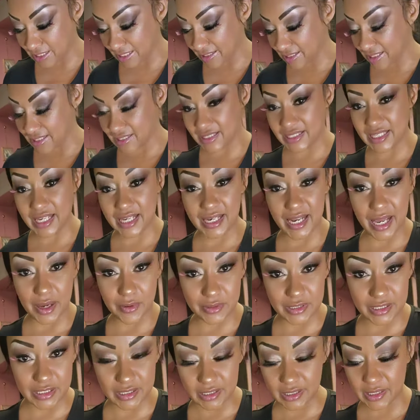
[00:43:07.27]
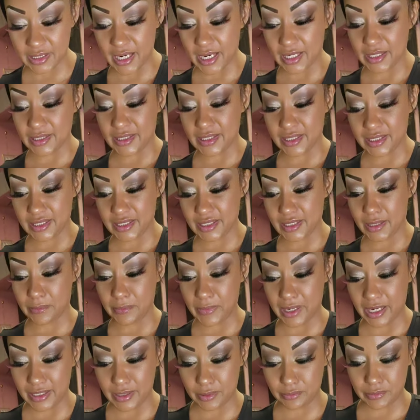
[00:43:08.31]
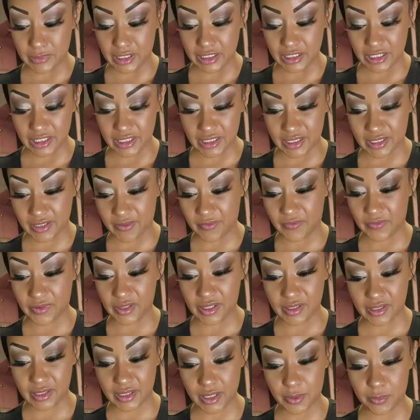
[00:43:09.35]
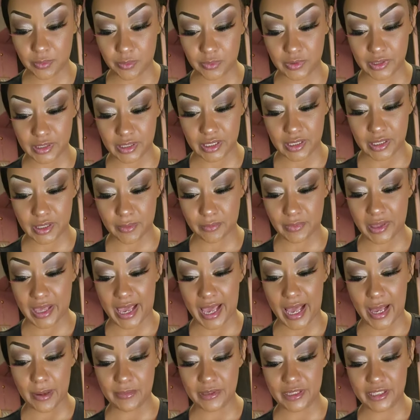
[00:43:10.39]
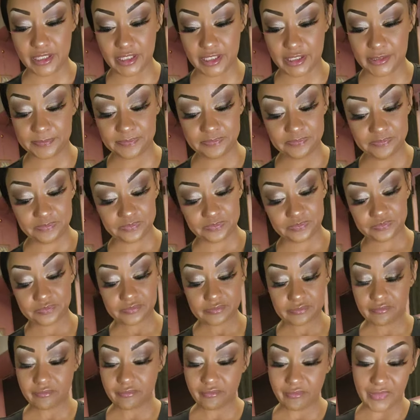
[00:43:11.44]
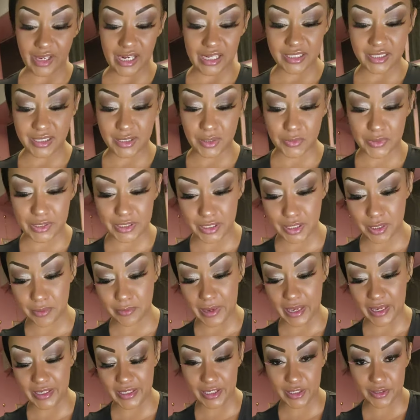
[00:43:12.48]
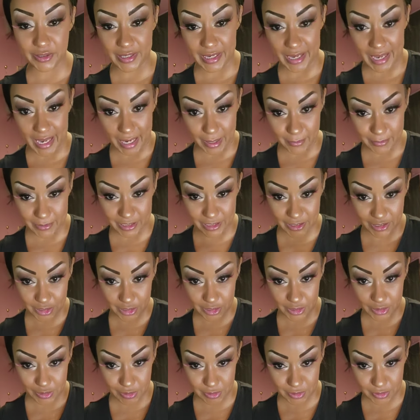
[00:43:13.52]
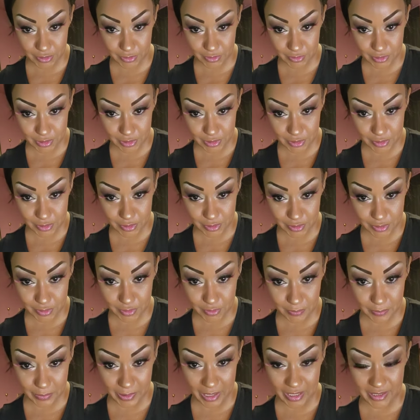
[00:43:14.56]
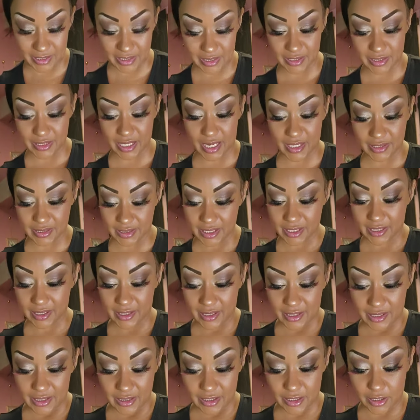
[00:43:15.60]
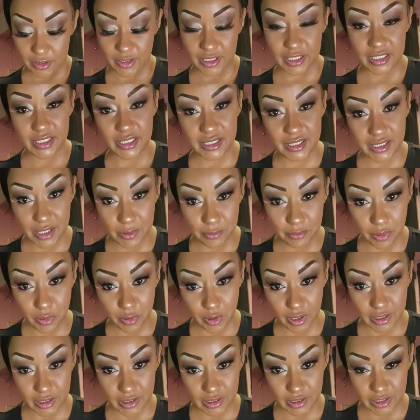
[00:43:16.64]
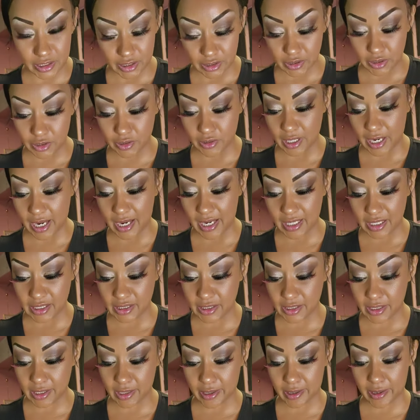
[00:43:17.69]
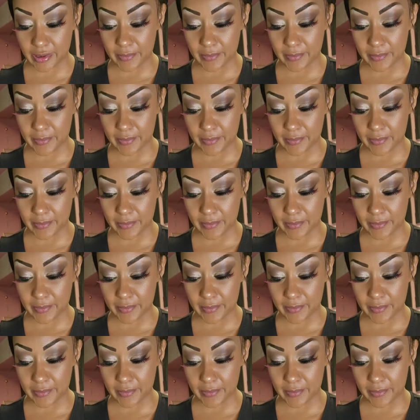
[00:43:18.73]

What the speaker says: Like I said, that was a good idea somebody mentioned, to fill it up with cabbage. So when you make your cabbage, do you do pesticides? So this is important too, you guys.